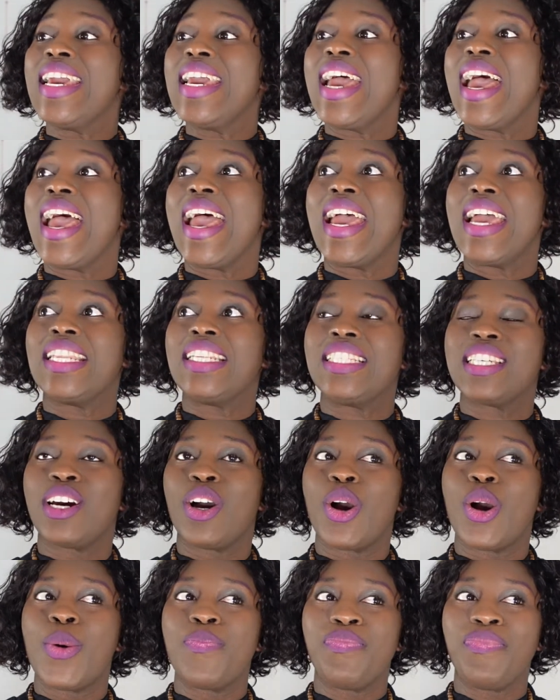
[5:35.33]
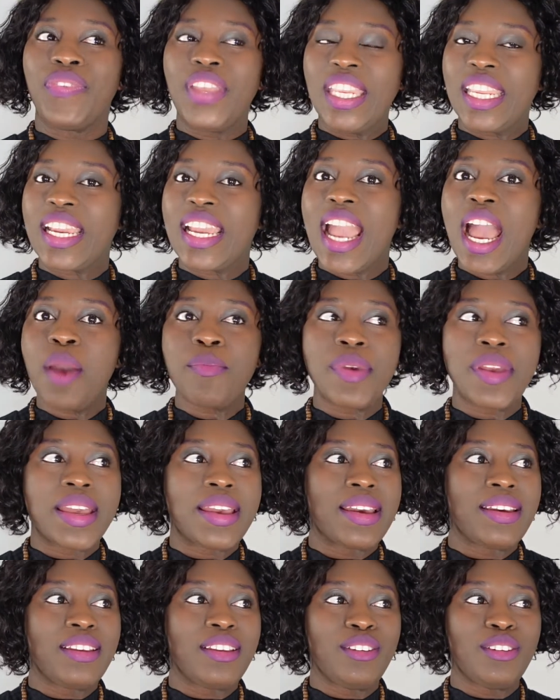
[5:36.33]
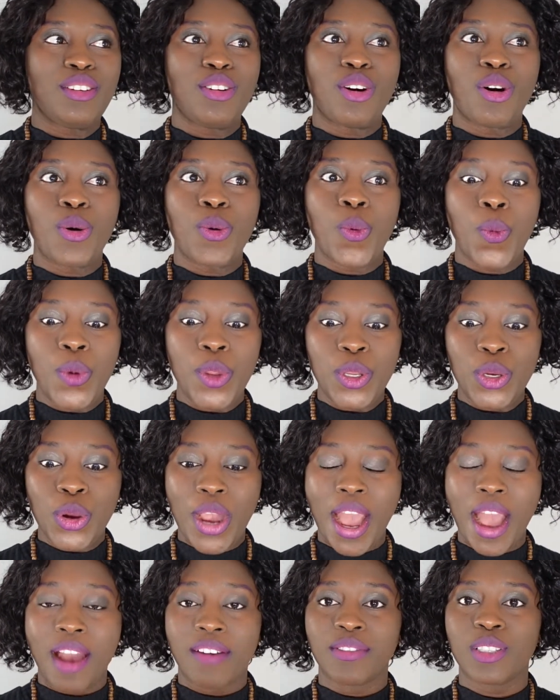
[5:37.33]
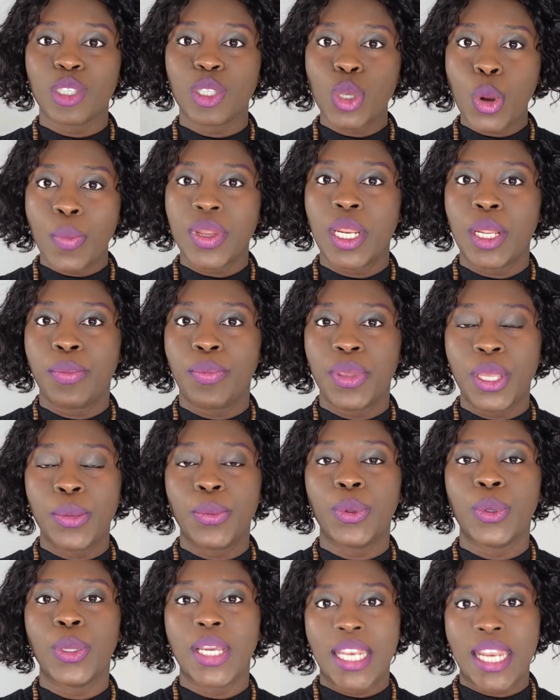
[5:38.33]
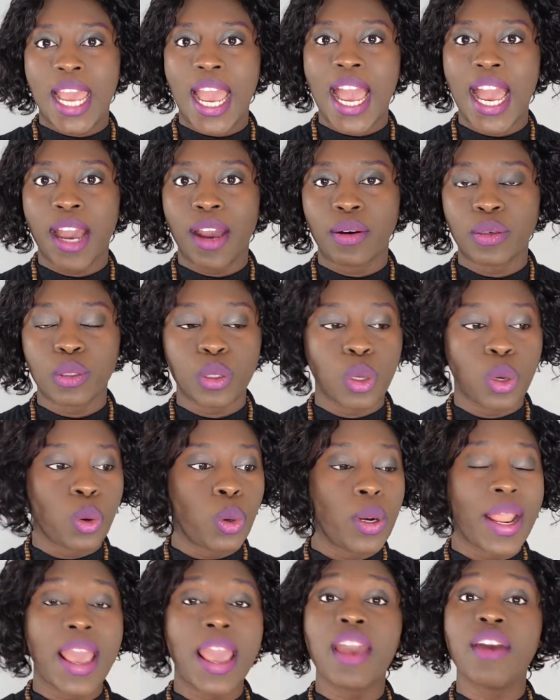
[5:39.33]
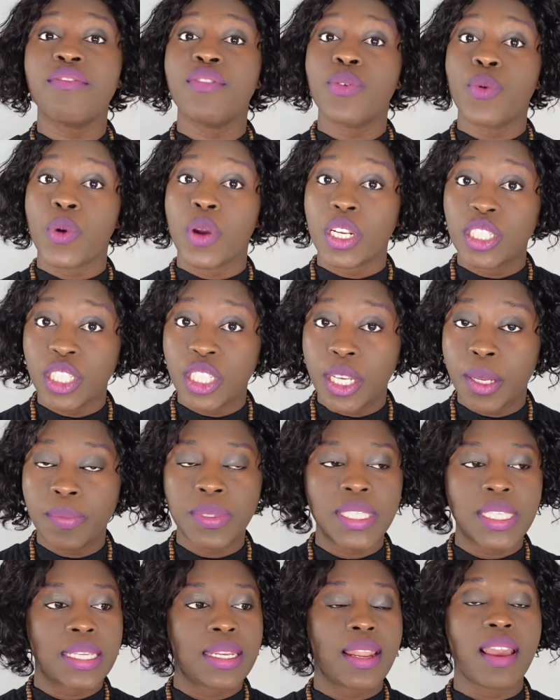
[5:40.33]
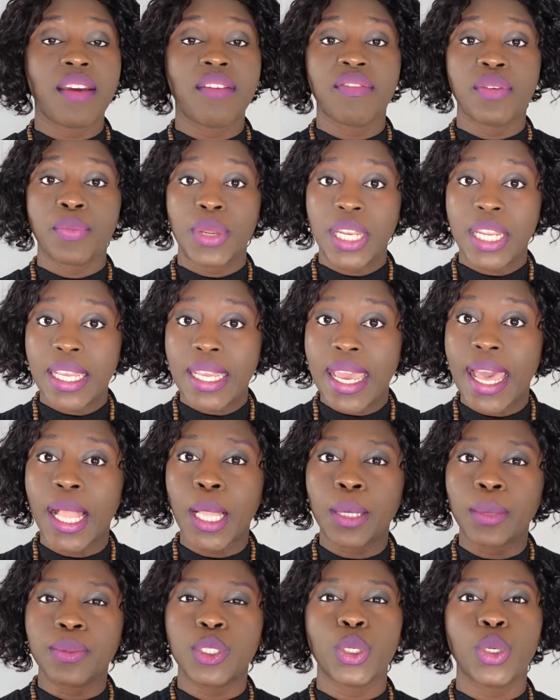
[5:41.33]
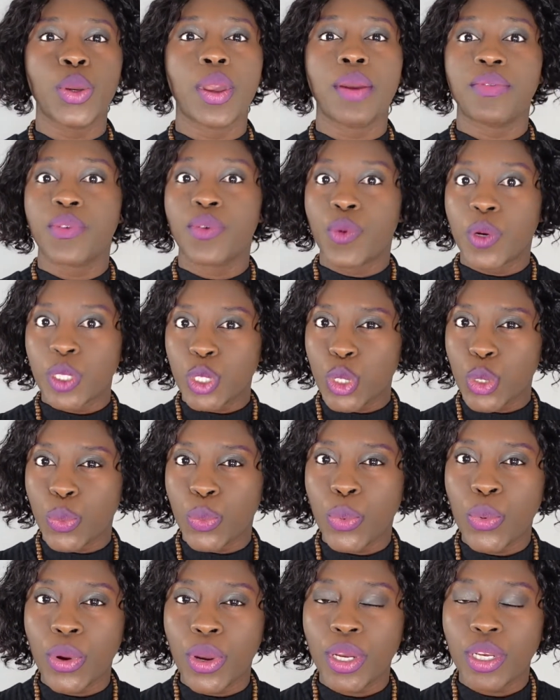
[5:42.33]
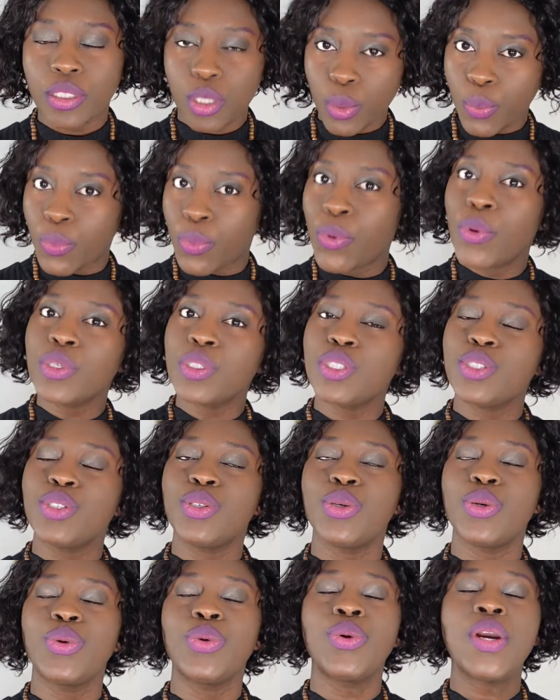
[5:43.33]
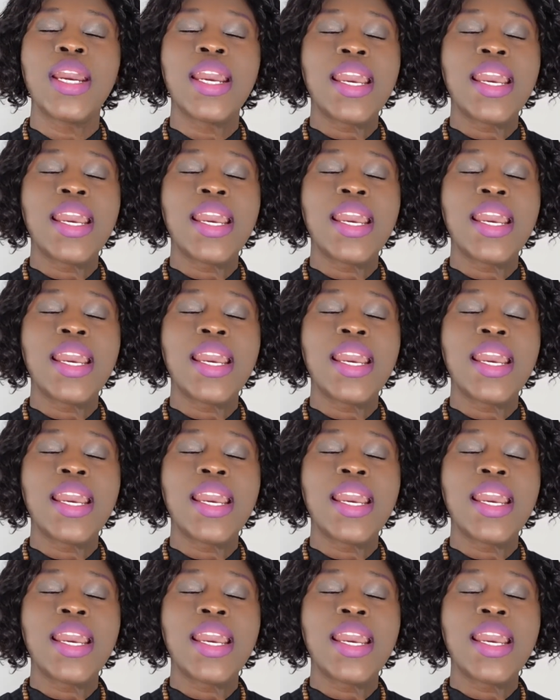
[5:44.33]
And in the Gambia, you know, you have so many people in a household, everyone chips in, everybody helps you, everyone supports you